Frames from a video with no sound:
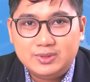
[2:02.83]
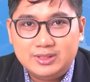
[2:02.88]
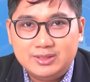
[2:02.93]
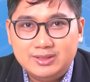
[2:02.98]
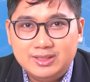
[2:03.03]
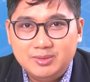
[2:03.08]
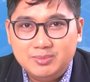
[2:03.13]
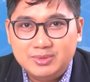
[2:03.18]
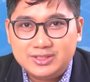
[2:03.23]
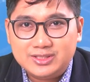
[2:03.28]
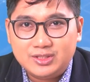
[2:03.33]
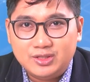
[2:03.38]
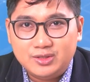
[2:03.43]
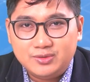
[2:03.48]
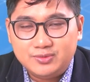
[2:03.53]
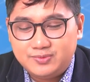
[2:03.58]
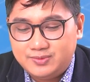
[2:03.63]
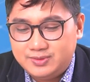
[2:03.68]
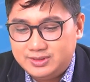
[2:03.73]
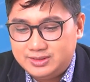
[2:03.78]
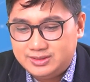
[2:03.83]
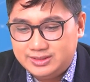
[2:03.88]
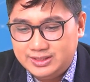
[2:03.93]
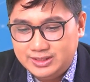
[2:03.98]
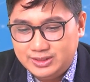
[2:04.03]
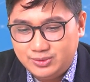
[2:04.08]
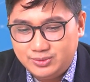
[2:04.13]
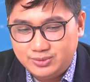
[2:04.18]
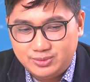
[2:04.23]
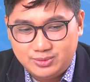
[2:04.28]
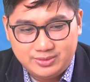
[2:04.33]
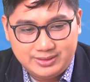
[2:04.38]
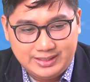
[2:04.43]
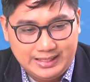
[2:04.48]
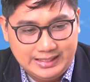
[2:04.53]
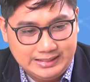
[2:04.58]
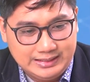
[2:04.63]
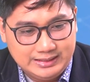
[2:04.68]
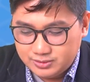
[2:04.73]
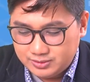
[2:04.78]
with the limits of 0 to
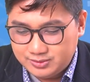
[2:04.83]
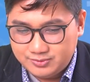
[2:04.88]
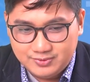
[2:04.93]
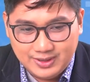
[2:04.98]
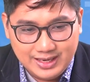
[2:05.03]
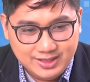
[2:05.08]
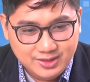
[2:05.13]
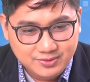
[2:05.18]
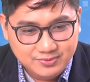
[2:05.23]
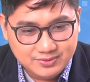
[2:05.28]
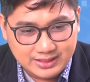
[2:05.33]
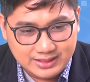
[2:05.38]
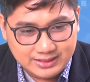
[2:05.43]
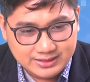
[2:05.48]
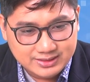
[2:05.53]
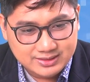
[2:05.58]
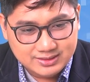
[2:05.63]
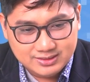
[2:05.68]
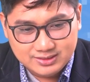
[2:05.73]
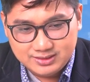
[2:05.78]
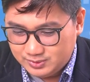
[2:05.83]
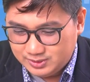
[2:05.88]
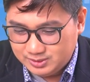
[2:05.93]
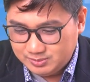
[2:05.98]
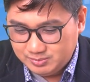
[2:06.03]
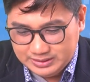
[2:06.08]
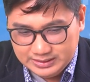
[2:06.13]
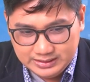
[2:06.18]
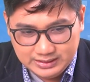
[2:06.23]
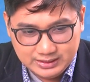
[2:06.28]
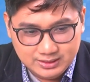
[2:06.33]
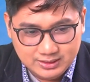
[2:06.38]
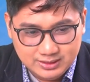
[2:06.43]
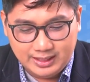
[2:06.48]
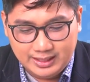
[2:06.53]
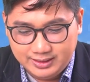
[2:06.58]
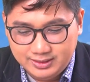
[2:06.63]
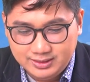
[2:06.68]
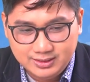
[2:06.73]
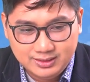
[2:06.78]
10. So the value of this will be
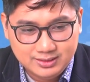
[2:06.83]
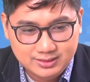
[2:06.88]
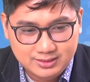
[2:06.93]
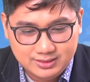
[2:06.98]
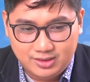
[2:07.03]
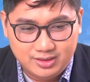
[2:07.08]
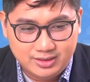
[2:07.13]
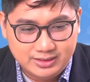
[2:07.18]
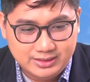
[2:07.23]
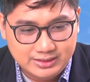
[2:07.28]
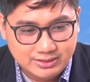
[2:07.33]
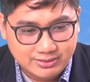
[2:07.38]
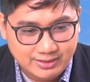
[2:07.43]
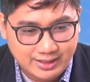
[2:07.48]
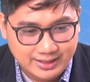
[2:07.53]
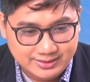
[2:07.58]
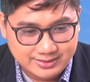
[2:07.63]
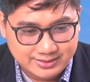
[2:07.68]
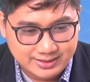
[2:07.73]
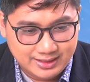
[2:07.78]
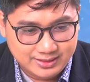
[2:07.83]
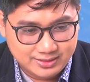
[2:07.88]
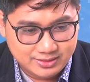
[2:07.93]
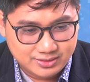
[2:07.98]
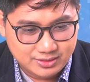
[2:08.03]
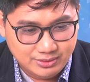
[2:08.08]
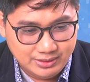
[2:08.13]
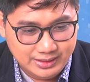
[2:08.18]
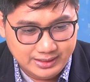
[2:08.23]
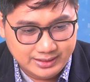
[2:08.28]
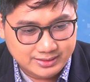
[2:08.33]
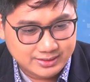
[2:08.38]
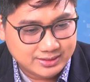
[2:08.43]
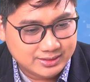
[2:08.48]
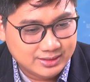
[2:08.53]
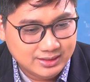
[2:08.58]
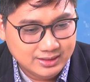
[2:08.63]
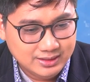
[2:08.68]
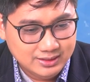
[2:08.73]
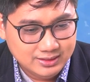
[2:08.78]
10 on the right side. So
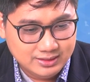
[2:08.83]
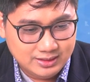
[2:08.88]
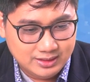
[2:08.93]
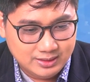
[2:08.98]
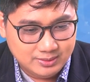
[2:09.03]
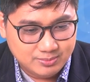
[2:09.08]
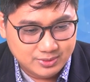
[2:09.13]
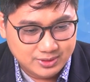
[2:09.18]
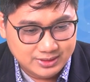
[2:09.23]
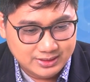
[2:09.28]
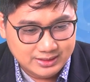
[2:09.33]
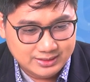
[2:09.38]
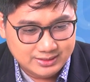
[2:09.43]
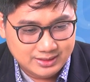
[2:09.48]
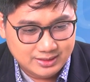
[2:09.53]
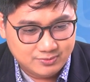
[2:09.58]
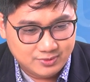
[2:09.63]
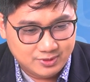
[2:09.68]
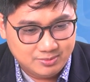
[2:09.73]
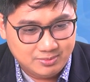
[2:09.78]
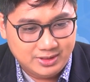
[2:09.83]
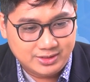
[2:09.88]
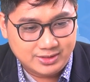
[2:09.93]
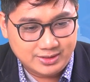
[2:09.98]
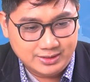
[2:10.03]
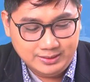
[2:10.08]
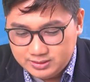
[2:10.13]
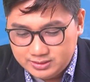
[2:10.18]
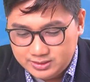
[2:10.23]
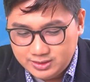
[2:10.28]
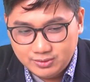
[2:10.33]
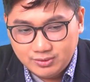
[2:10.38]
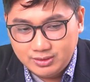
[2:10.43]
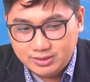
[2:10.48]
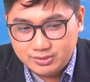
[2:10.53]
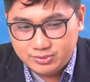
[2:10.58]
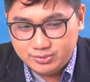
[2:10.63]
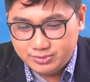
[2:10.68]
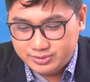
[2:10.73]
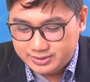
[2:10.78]
let's input this information. Is
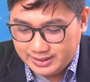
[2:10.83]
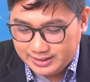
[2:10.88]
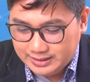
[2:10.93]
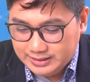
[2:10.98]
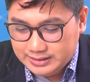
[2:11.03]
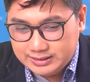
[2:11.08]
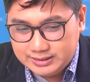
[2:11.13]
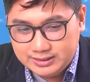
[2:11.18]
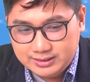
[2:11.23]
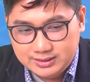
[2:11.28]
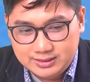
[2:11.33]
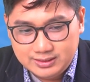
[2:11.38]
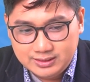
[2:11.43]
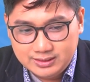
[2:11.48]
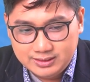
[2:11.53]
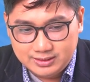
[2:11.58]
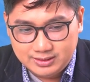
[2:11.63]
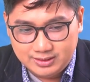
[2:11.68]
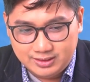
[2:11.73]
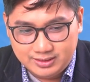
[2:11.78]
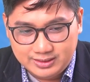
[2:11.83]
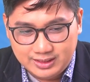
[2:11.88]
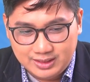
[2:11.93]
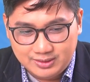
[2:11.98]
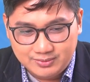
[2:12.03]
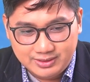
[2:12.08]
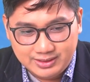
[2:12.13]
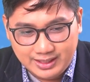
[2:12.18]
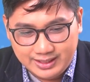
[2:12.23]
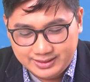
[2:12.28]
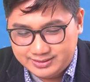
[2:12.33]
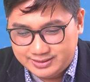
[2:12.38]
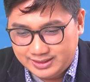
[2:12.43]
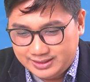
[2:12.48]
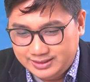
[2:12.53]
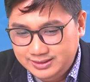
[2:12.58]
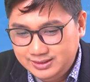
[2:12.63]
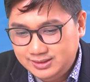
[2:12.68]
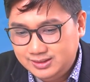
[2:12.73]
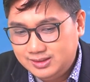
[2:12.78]
equal to 10 on our right
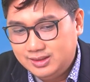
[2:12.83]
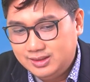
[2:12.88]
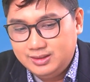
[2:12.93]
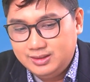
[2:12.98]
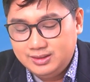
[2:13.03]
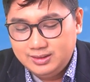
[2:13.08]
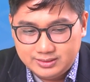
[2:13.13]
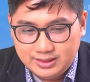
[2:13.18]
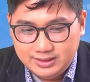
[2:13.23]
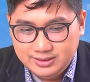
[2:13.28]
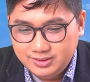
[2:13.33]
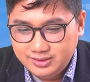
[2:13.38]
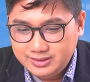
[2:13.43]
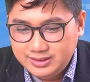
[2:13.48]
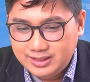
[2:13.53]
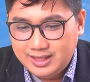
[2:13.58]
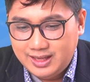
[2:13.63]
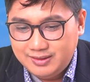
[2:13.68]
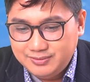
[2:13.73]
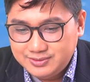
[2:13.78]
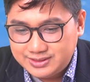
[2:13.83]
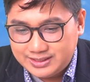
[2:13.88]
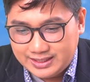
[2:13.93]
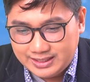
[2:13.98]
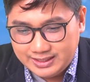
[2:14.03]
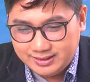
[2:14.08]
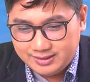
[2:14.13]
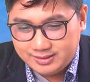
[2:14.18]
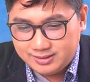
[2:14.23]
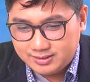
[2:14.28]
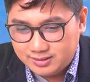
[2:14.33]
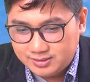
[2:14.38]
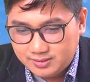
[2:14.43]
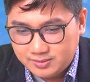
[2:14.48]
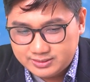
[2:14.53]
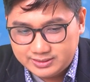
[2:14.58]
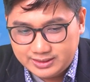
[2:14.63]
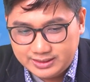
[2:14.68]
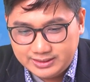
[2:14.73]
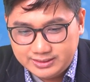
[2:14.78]
side. Then on the left side,
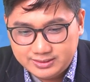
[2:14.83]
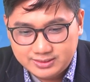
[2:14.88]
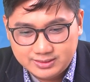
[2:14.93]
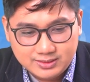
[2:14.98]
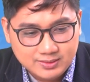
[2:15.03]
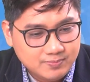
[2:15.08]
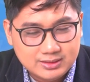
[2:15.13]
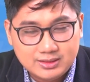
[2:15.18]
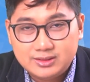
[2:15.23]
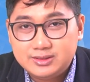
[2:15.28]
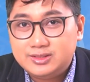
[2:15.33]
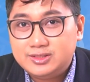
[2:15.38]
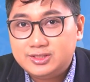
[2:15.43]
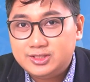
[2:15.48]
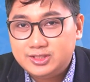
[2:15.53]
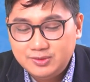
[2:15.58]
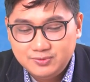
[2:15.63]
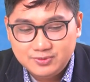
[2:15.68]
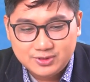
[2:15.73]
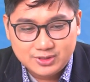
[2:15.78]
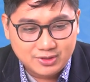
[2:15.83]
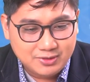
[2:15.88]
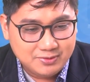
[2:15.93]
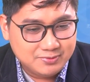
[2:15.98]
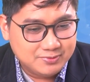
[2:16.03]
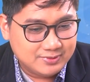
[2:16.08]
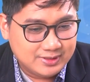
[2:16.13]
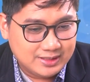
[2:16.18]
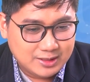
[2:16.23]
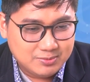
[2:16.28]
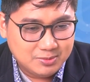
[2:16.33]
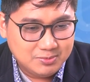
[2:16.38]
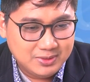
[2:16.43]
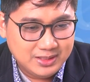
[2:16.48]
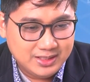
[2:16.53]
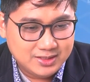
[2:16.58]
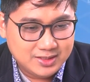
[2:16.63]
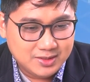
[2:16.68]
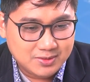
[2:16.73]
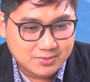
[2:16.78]
since the shift solve
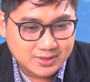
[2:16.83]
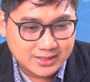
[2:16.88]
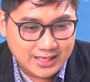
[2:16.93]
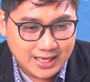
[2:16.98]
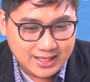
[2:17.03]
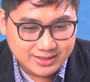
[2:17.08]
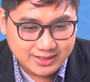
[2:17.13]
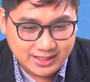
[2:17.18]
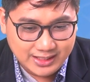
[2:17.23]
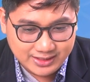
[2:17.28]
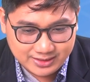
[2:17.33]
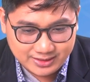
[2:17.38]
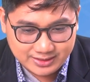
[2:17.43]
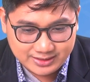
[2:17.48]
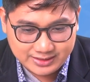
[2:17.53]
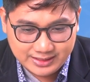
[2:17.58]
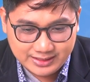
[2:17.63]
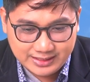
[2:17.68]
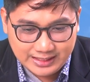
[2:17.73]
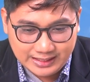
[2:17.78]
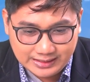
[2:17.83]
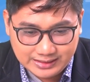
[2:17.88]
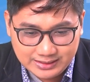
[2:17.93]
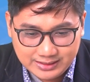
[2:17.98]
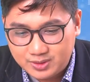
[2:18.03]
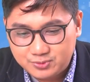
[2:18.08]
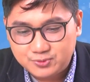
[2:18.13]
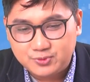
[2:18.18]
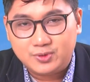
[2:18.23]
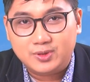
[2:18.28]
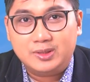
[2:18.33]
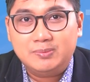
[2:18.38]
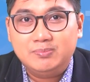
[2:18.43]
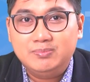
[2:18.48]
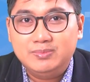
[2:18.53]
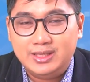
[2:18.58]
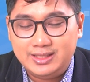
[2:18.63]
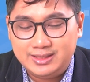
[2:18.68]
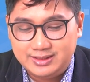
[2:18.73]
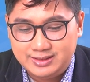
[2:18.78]
capability of the calculator cannot perform
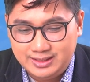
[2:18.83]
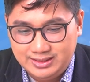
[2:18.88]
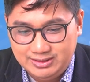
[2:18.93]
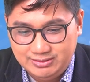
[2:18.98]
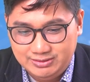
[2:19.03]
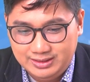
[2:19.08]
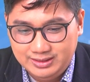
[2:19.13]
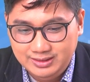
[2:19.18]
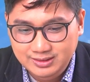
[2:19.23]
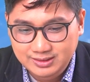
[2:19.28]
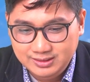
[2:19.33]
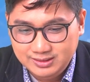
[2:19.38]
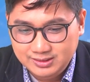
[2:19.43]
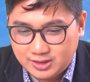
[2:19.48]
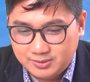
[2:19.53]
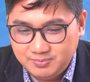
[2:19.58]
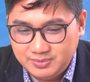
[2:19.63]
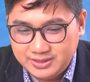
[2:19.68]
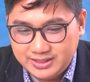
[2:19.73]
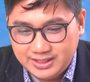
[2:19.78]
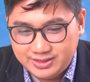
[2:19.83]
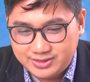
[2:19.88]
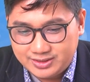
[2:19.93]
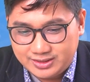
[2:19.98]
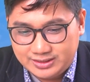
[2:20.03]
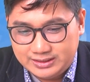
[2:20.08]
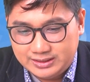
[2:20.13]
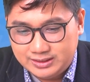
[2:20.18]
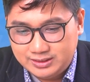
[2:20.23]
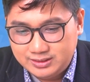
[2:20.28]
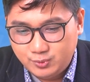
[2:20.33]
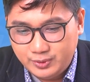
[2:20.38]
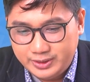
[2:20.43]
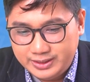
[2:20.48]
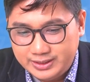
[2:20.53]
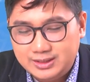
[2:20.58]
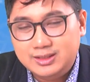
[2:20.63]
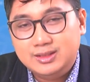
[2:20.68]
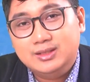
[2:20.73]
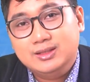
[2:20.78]
the integral computation
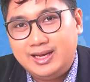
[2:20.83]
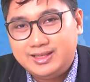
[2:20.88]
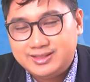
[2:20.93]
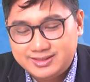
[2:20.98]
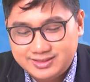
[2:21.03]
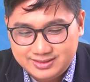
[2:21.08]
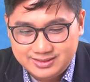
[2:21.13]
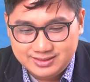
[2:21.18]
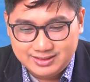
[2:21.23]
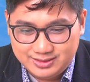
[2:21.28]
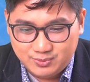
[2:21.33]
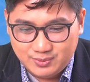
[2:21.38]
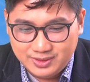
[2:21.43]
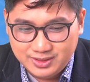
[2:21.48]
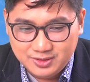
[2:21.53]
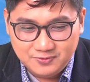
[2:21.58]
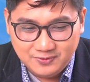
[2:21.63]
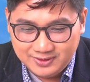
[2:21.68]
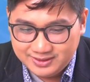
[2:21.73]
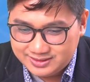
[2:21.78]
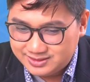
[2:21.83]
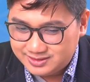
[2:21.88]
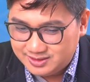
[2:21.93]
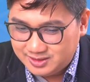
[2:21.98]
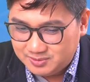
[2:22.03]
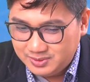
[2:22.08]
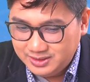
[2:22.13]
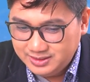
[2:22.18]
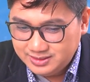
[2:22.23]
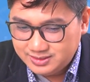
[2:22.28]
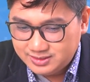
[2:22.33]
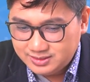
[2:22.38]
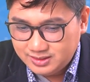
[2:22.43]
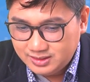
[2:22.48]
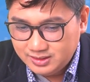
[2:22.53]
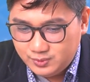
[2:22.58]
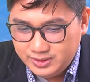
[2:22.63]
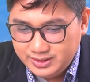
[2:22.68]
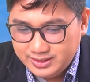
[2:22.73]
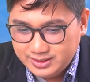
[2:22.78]
with x as one of its limits,
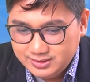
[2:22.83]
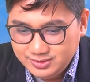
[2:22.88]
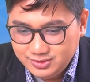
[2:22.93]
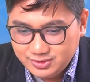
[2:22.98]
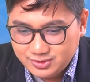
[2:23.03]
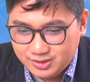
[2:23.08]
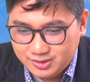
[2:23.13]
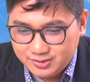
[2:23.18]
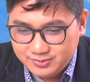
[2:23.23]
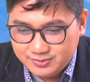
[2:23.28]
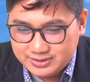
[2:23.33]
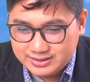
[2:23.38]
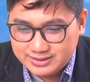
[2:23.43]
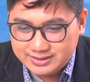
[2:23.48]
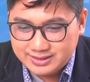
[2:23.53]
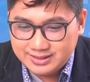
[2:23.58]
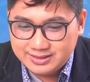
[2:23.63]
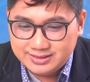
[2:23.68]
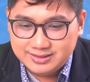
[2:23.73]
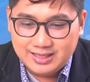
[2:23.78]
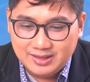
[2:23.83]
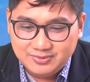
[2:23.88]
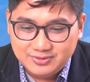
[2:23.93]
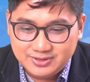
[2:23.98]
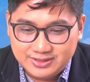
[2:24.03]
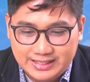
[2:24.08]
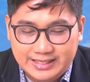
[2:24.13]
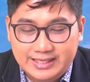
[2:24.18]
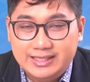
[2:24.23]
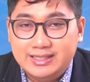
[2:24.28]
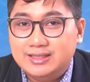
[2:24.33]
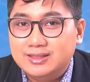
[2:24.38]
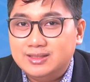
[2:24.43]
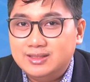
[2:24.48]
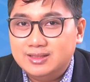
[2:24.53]
we can solve this left side